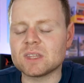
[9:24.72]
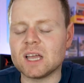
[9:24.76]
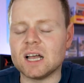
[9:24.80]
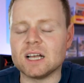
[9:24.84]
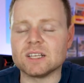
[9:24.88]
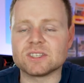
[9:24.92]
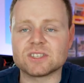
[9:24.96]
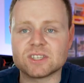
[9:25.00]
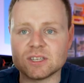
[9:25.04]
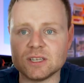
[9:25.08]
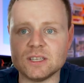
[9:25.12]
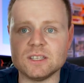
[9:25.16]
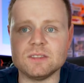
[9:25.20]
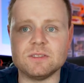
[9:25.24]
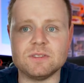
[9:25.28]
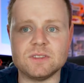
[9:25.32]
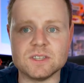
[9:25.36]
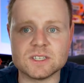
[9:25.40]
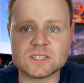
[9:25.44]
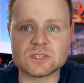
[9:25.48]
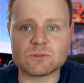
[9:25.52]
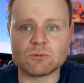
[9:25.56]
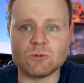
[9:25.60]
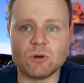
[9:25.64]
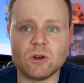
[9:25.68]
I see
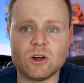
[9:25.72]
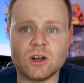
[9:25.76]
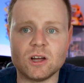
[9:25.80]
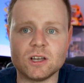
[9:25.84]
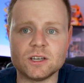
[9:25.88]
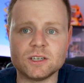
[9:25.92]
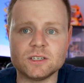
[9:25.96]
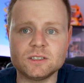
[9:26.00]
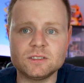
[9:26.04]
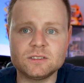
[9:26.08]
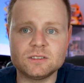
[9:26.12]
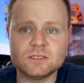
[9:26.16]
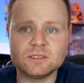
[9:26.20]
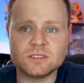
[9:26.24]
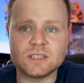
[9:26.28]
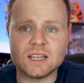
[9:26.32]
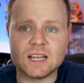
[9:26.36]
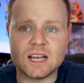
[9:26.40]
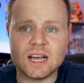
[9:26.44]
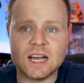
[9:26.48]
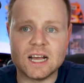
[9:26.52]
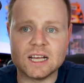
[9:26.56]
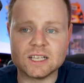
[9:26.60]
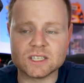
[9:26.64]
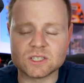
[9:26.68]
this one
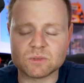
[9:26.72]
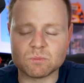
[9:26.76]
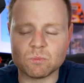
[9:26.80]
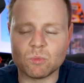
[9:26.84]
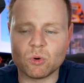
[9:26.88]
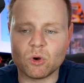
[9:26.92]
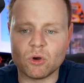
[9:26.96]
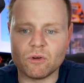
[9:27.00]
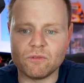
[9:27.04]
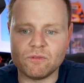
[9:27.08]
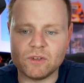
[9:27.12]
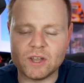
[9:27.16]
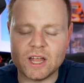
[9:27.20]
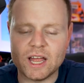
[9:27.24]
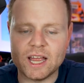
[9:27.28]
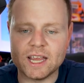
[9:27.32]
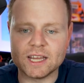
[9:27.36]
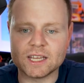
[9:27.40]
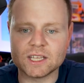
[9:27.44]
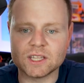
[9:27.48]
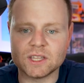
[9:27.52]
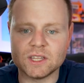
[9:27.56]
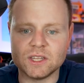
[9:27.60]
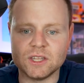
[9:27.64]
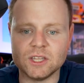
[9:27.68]
as more of
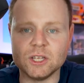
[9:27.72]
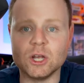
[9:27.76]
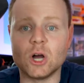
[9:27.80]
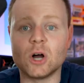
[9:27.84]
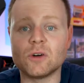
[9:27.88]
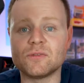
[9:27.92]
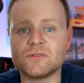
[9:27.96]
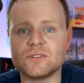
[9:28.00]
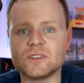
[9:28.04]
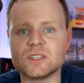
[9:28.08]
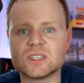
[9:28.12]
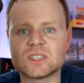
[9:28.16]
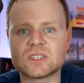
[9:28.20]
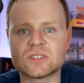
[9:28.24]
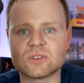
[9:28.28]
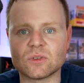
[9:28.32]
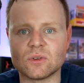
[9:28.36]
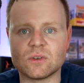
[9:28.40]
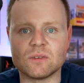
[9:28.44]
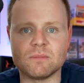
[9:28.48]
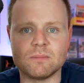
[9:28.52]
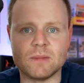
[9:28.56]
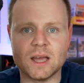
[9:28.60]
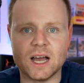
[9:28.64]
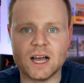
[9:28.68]
like the office
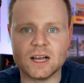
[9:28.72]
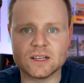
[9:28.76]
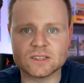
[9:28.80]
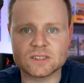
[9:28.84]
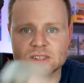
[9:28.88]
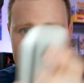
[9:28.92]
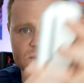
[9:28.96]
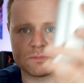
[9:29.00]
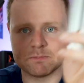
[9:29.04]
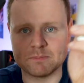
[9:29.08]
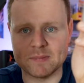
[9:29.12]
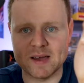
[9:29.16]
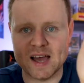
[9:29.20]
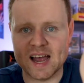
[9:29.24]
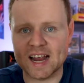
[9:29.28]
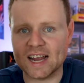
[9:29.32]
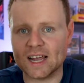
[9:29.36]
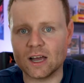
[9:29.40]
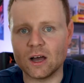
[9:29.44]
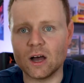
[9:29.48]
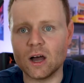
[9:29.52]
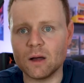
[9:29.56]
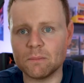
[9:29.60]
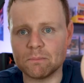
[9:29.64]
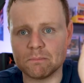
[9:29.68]
sort of mouse,
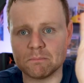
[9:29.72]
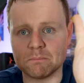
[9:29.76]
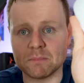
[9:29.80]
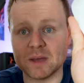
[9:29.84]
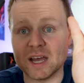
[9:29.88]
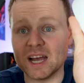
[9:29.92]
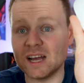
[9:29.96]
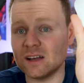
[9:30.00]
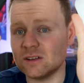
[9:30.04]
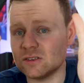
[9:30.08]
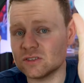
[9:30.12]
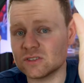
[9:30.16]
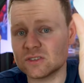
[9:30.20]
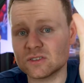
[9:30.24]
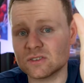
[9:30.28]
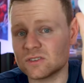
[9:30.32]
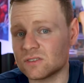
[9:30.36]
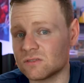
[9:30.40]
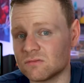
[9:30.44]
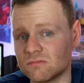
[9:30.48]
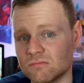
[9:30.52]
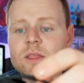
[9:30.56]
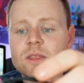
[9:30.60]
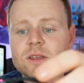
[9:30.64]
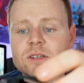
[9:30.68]
backup
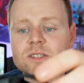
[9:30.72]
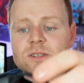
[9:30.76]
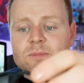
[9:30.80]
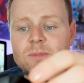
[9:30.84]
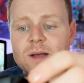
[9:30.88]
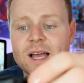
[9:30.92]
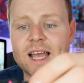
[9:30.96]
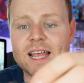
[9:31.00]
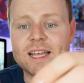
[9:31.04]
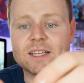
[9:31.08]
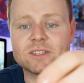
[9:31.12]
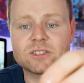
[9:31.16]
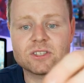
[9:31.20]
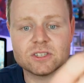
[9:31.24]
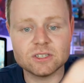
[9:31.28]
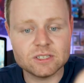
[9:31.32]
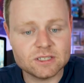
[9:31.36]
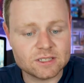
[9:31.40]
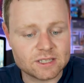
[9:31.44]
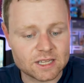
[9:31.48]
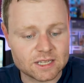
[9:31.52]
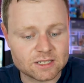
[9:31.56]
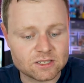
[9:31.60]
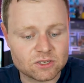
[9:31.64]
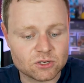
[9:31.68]
mouse. Those are my
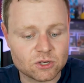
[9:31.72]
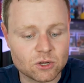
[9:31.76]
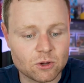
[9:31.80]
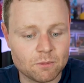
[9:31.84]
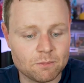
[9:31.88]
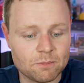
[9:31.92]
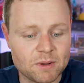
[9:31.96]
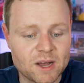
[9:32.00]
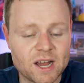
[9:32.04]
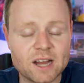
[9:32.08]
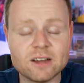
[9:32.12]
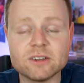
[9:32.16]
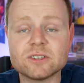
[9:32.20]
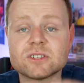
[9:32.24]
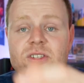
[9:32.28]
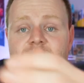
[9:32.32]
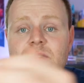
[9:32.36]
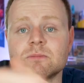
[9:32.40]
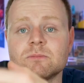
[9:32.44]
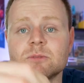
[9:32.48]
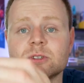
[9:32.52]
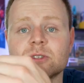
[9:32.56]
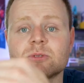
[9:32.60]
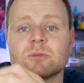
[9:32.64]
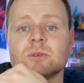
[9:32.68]
answers. That's a
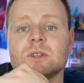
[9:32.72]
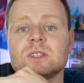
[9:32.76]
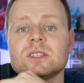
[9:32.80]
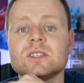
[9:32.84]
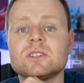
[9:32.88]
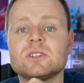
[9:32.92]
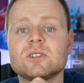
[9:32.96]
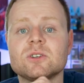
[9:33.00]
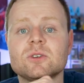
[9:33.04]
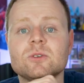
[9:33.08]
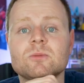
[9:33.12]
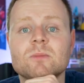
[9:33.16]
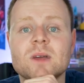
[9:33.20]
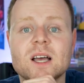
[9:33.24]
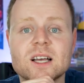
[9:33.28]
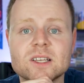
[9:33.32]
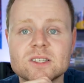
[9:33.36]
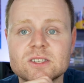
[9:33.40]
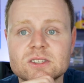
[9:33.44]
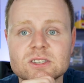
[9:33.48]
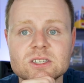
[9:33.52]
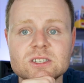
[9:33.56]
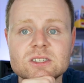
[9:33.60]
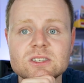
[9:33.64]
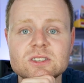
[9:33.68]
comparison between the two
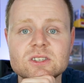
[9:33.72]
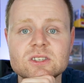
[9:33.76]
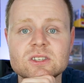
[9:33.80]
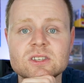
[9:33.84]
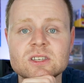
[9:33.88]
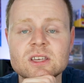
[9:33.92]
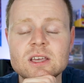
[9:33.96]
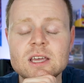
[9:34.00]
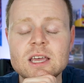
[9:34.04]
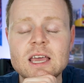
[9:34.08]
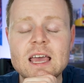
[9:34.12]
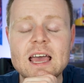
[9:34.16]
mouses.